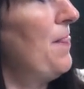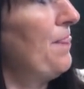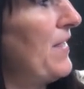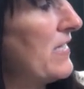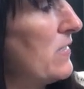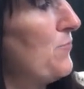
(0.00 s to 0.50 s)

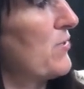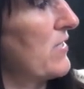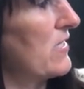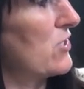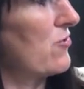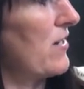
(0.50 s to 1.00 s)
That's a
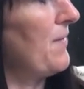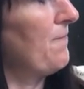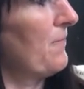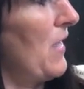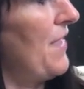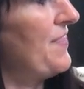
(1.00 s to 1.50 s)
pretty tree
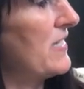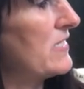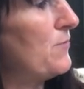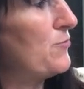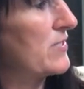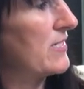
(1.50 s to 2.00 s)
and that's
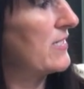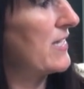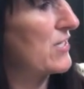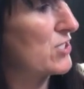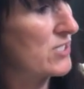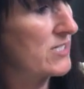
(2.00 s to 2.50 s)
a pretty
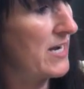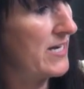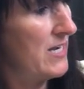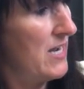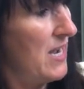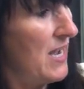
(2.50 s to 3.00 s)
danger
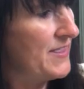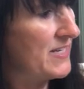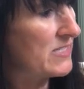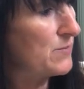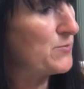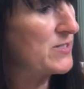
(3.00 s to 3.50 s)
sign, and
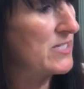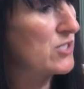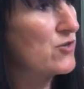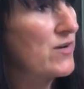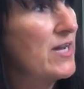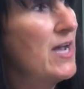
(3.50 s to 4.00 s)
that's a pretty
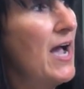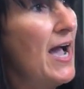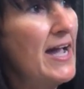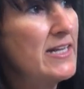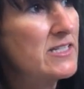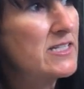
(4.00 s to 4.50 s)
tree,
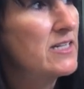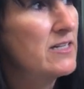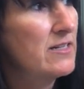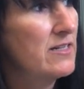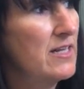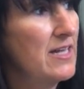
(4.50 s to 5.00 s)
and
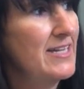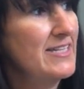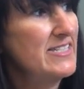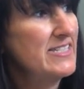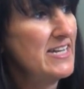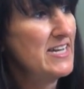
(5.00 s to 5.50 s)

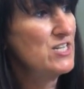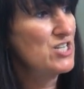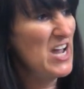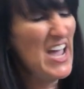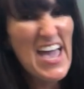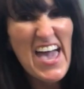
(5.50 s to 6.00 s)

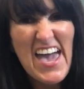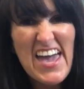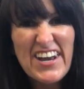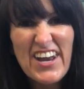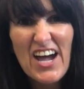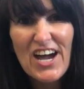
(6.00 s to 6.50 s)
danger
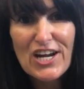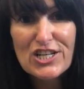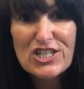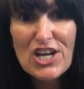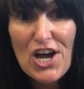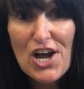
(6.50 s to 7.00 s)
ahead,
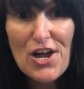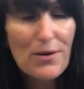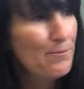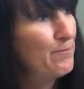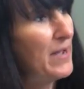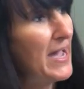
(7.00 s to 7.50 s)
turn
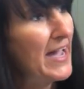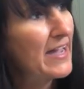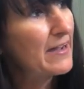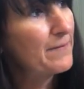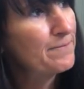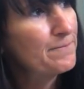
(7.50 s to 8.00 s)

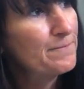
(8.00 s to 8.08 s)
back.